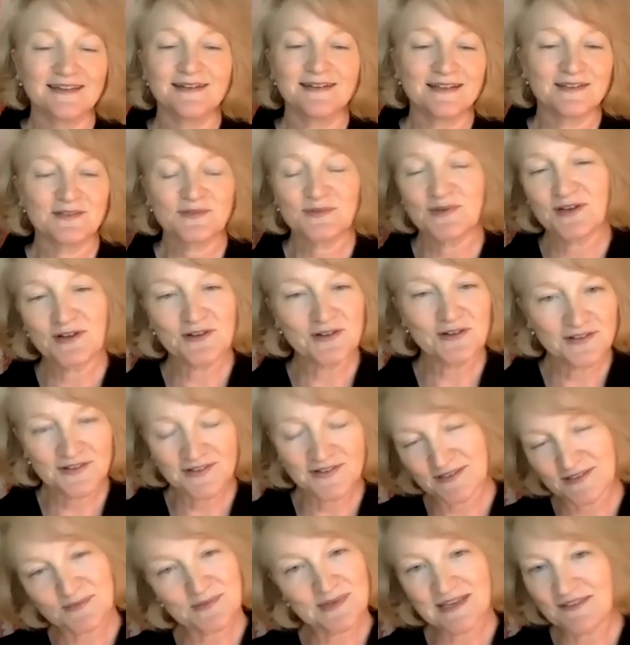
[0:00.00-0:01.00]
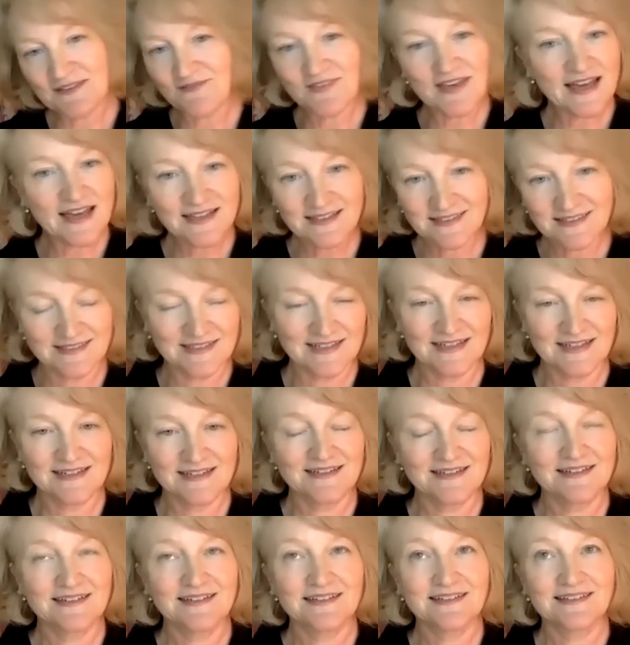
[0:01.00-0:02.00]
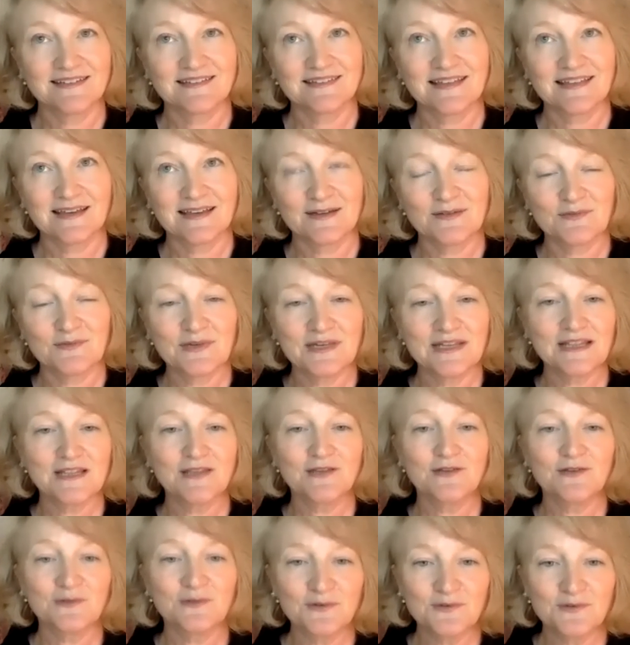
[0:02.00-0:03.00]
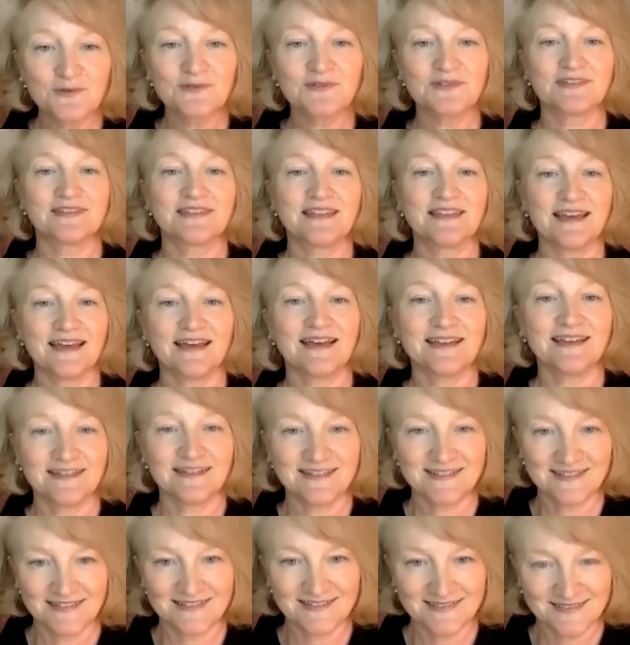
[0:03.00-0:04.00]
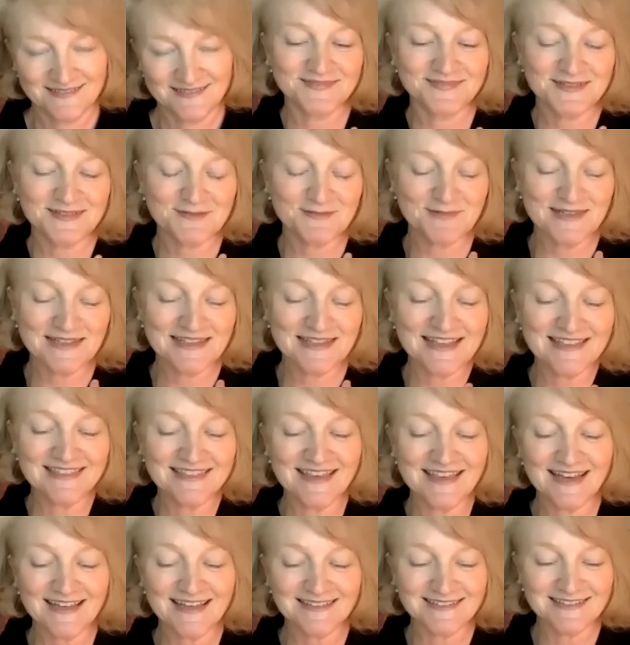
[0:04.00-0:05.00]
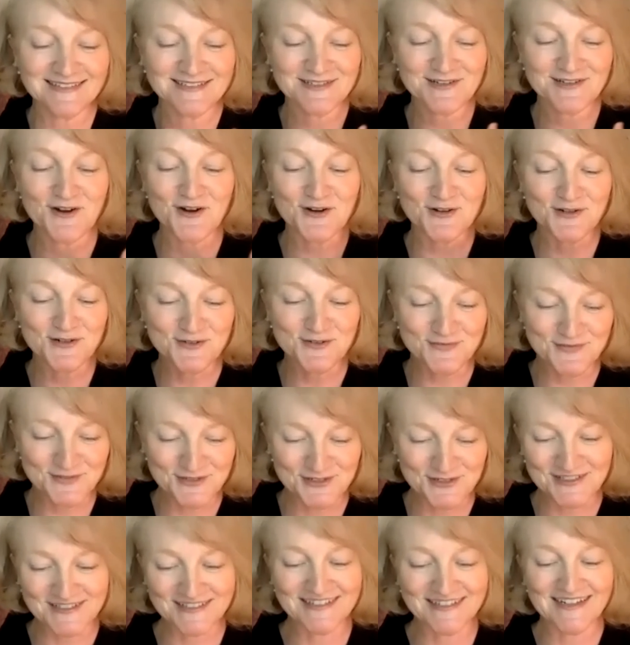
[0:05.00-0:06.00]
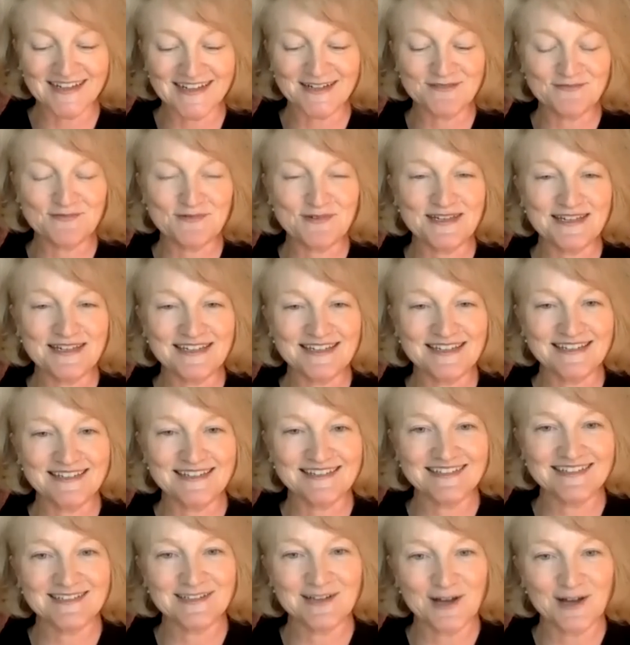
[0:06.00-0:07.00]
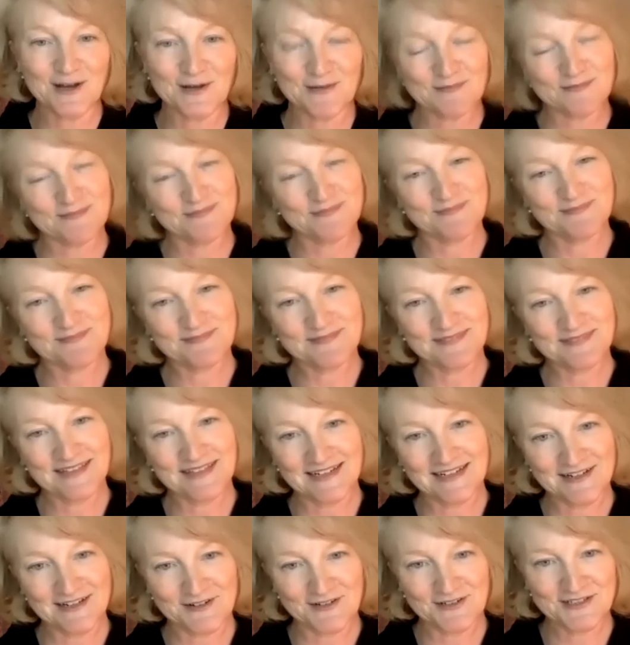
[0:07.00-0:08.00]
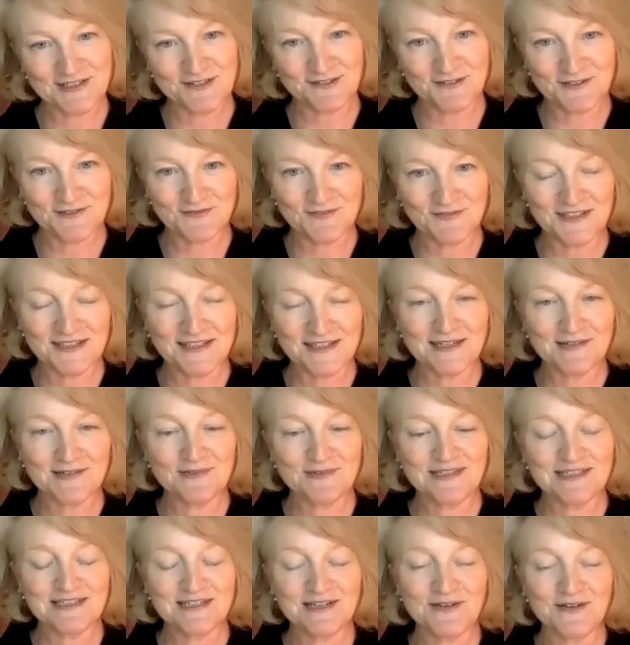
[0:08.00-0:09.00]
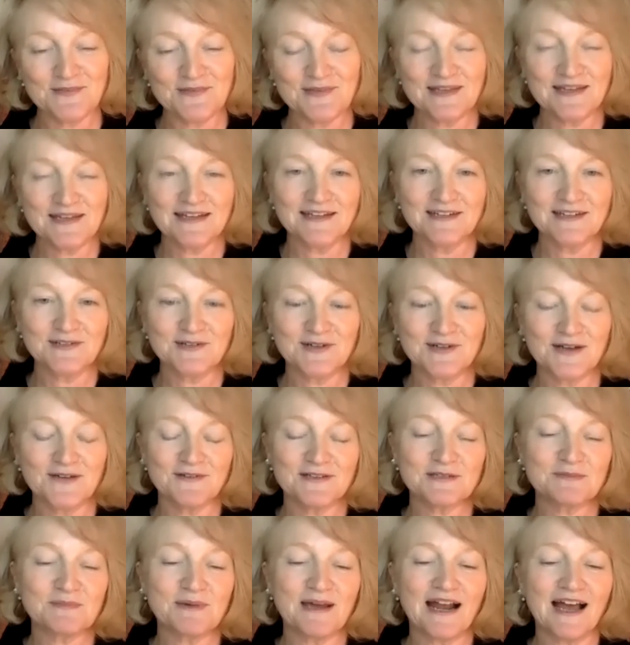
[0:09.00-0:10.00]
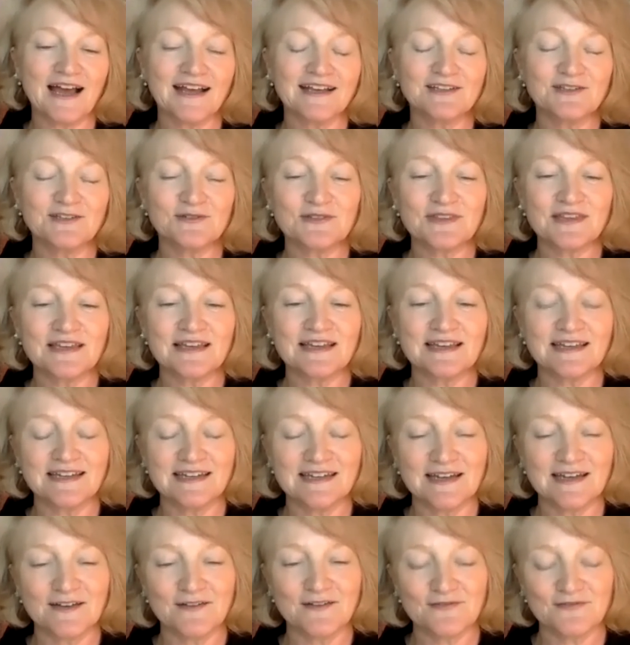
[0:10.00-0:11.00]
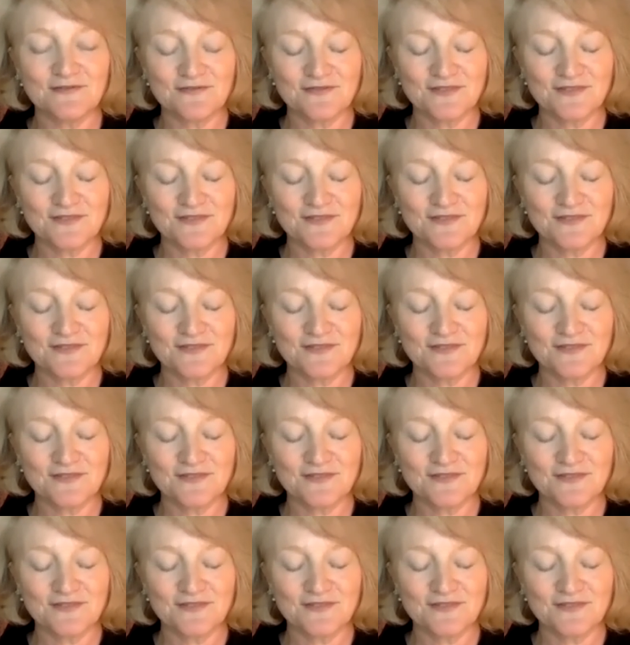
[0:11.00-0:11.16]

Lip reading: as we get vaccinated is that we lose that, we let that scar over and we stop letting ourselves feel it and we stop letting it drive us. But I do think enough